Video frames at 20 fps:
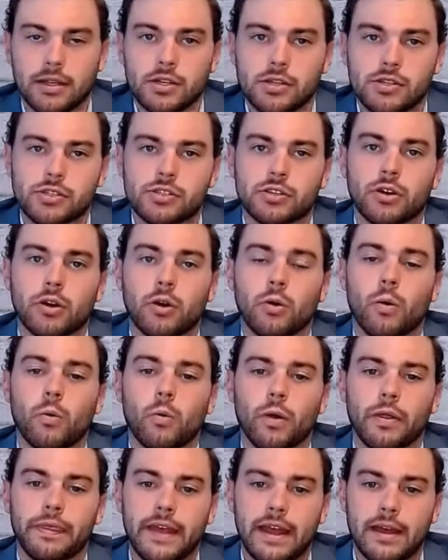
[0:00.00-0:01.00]
So
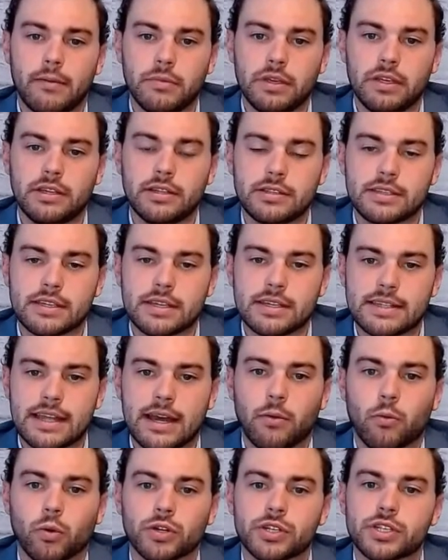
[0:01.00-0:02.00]
what that means is
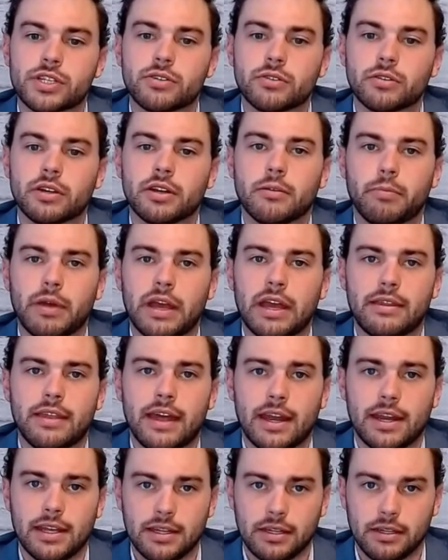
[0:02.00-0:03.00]
that we're still going to pay
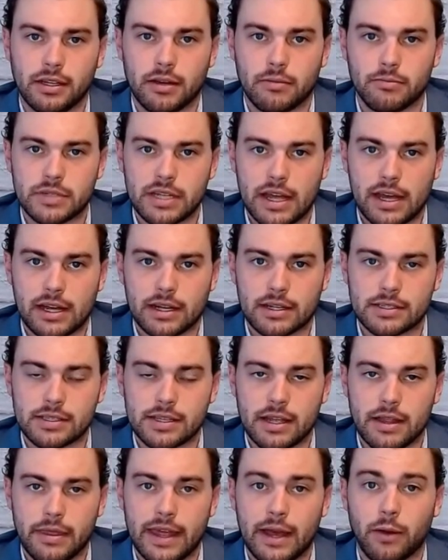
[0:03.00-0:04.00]
that income
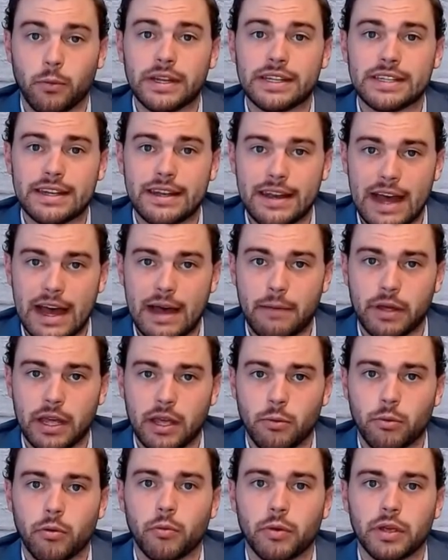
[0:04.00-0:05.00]
tax that we did not
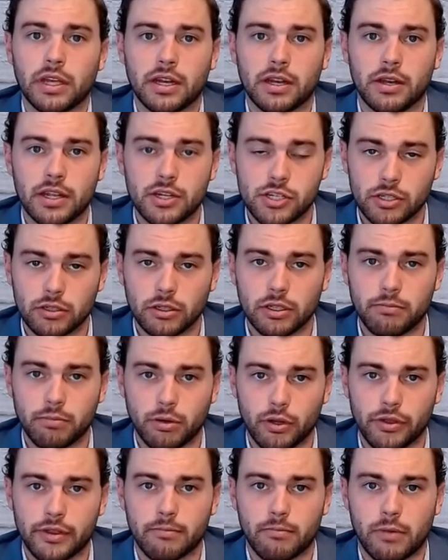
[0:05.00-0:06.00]
pay when we initially
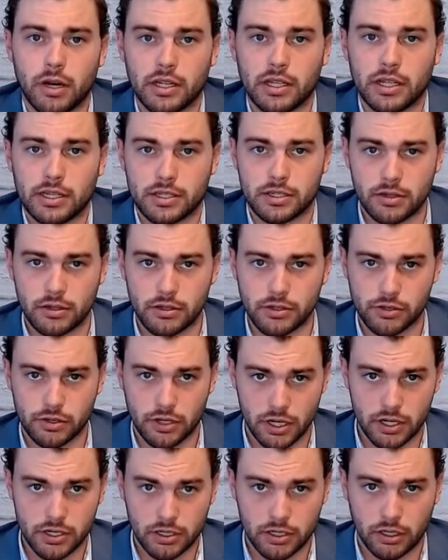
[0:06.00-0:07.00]
put the money into the
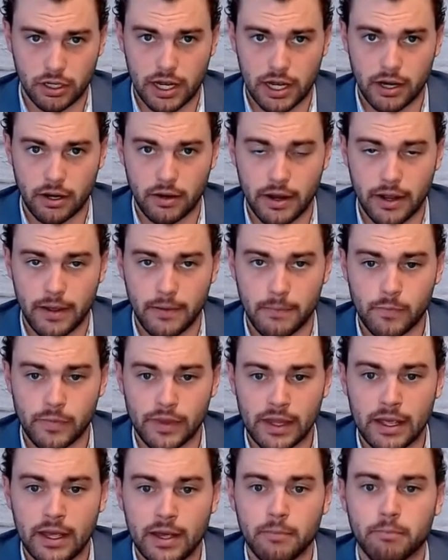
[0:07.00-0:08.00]
traditional IRA,
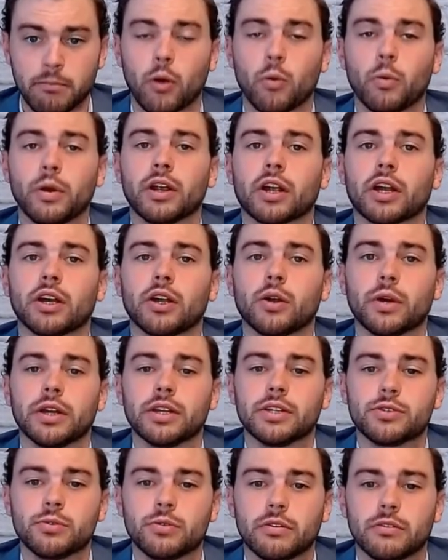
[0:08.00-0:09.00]
but we are
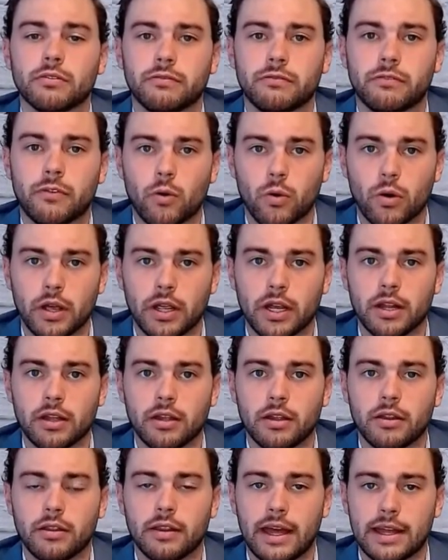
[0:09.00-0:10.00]
going to
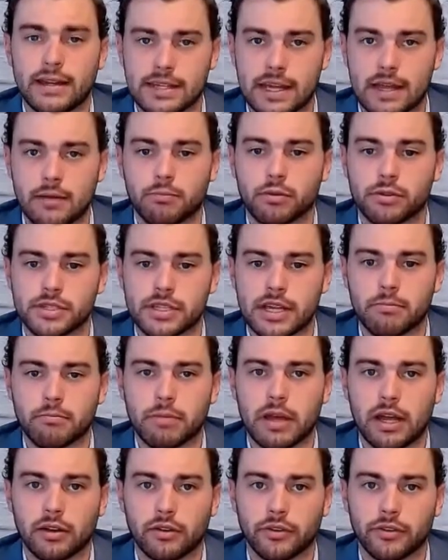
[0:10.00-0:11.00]
avoid that
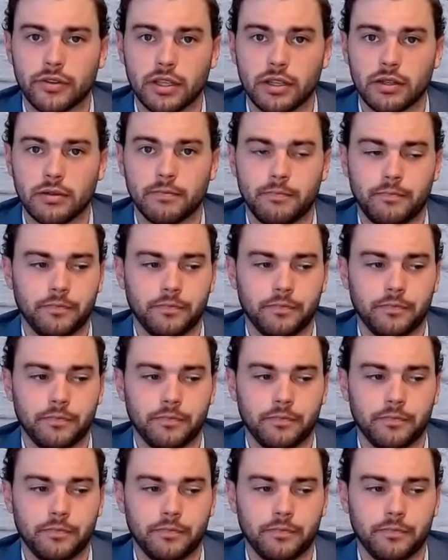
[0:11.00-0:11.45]
10% penalty.